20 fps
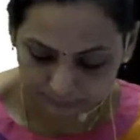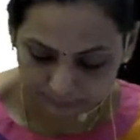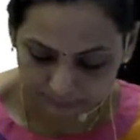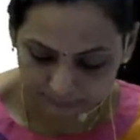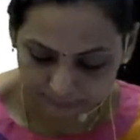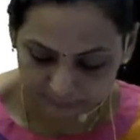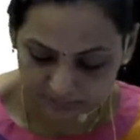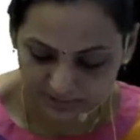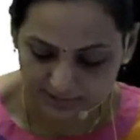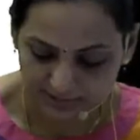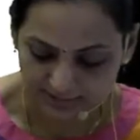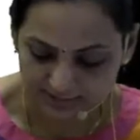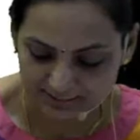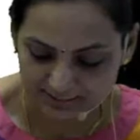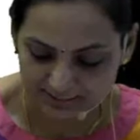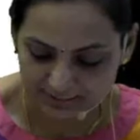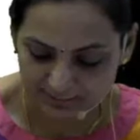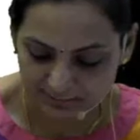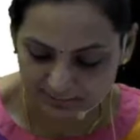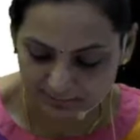
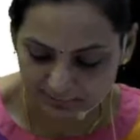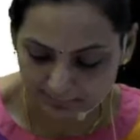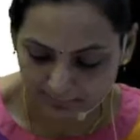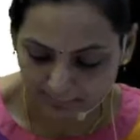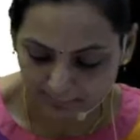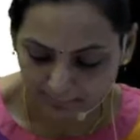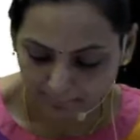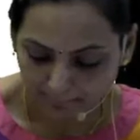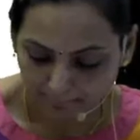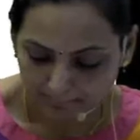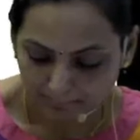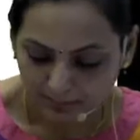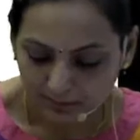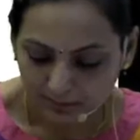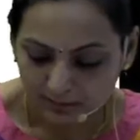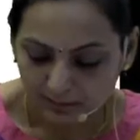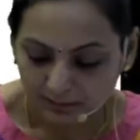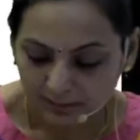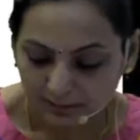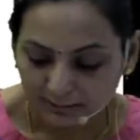Yes,
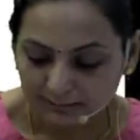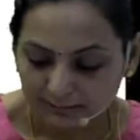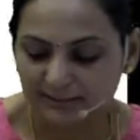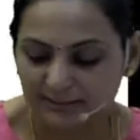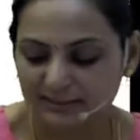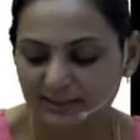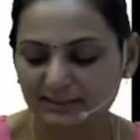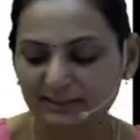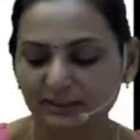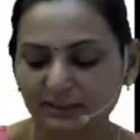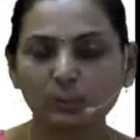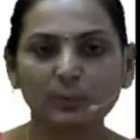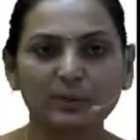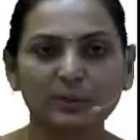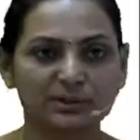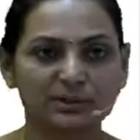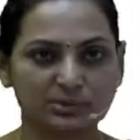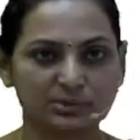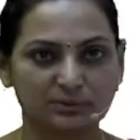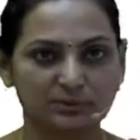this is the
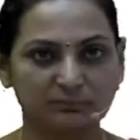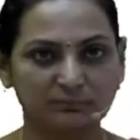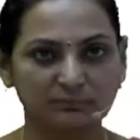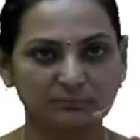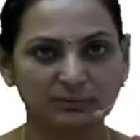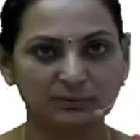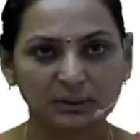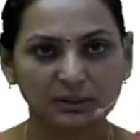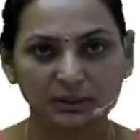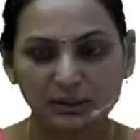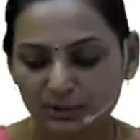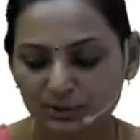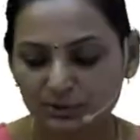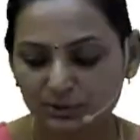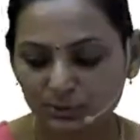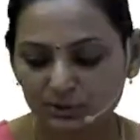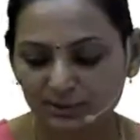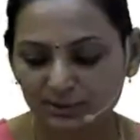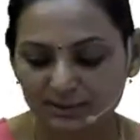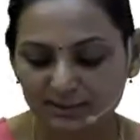question. So
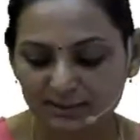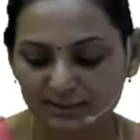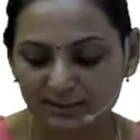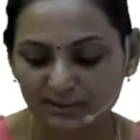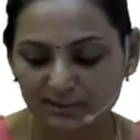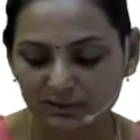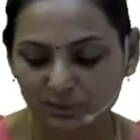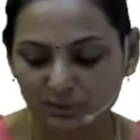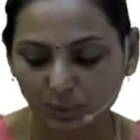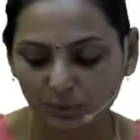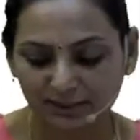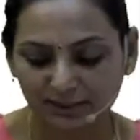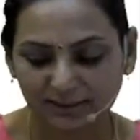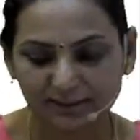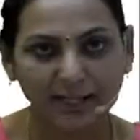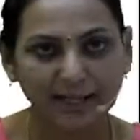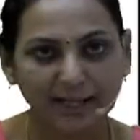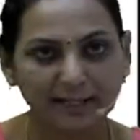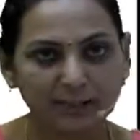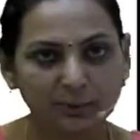this is the solid
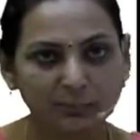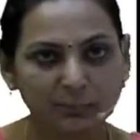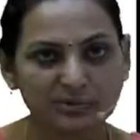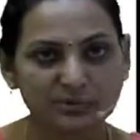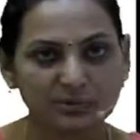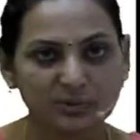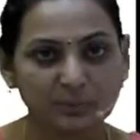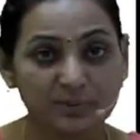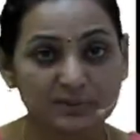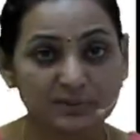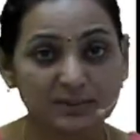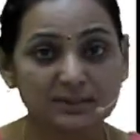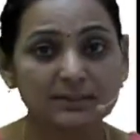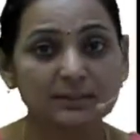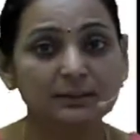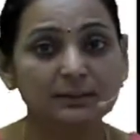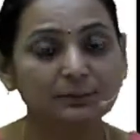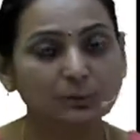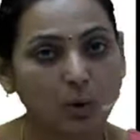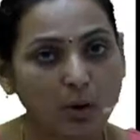line which represents the
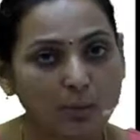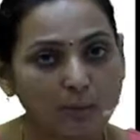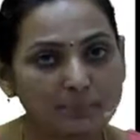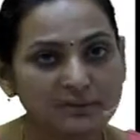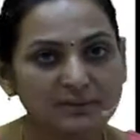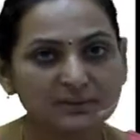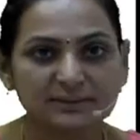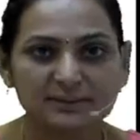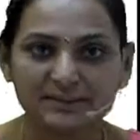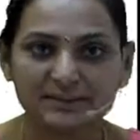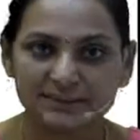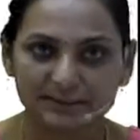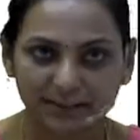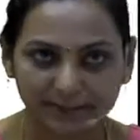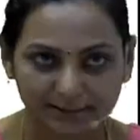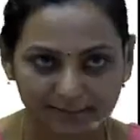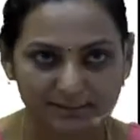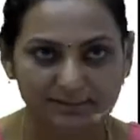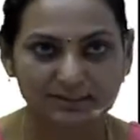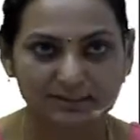normal
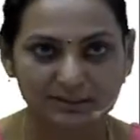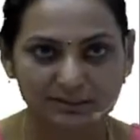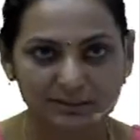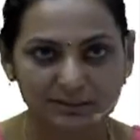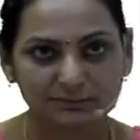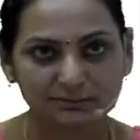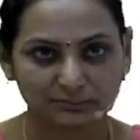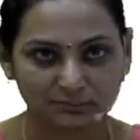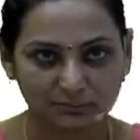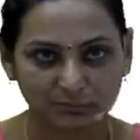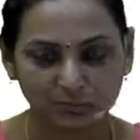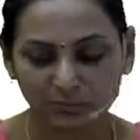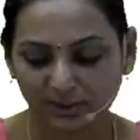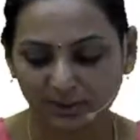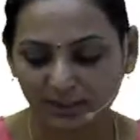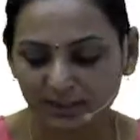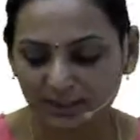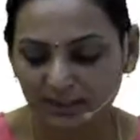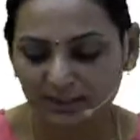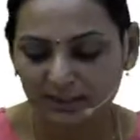status,
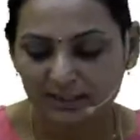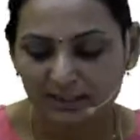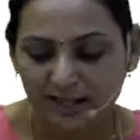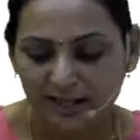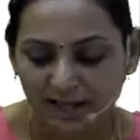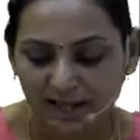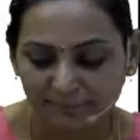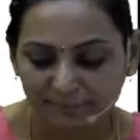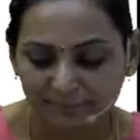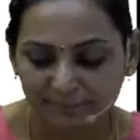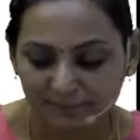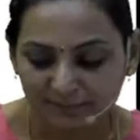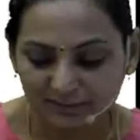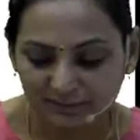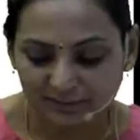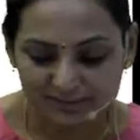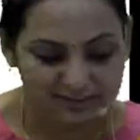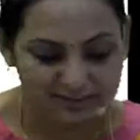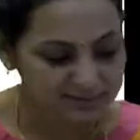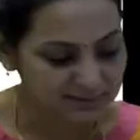okay, and
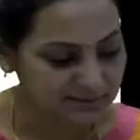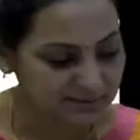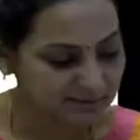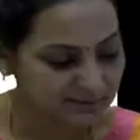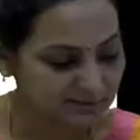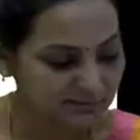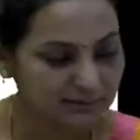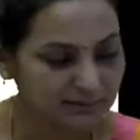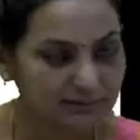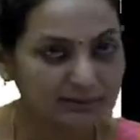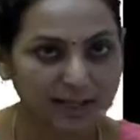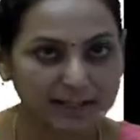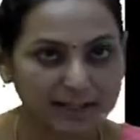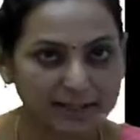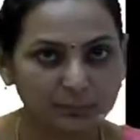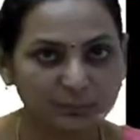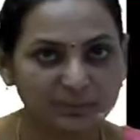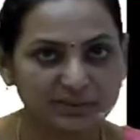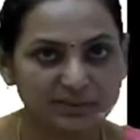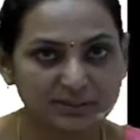this line
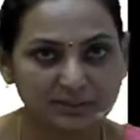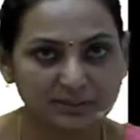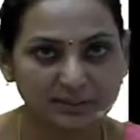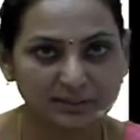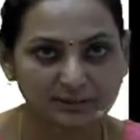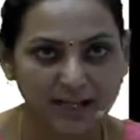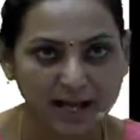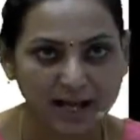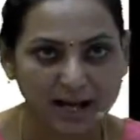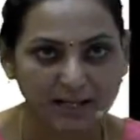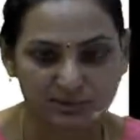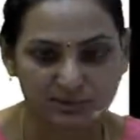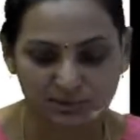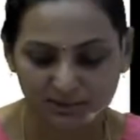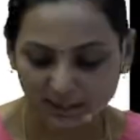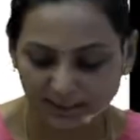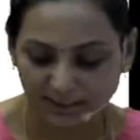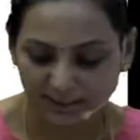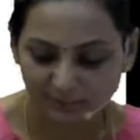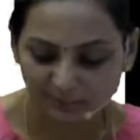which is a dashed
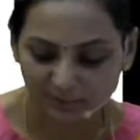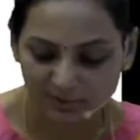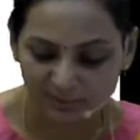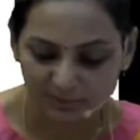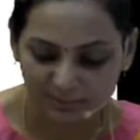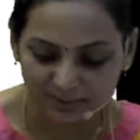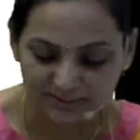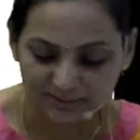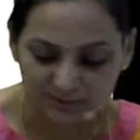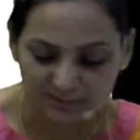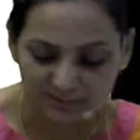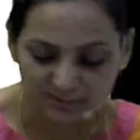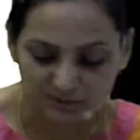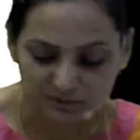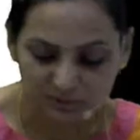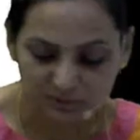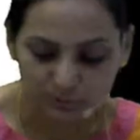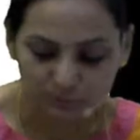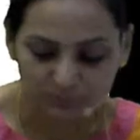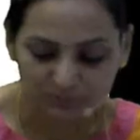line represents
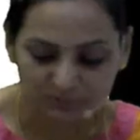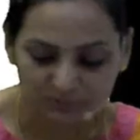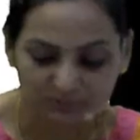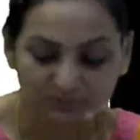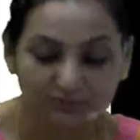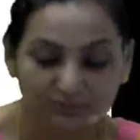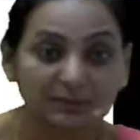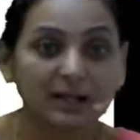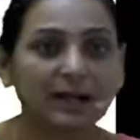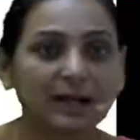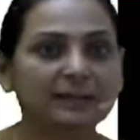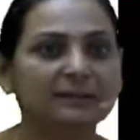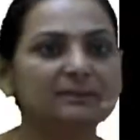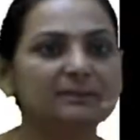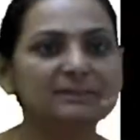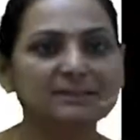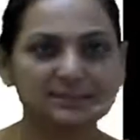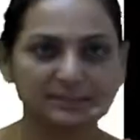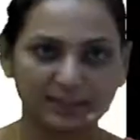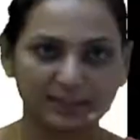you the current
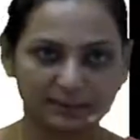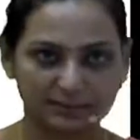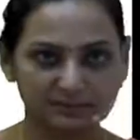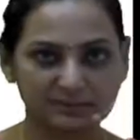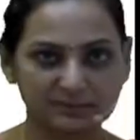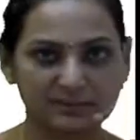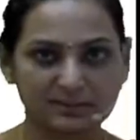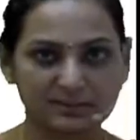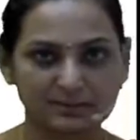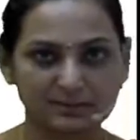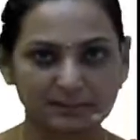status.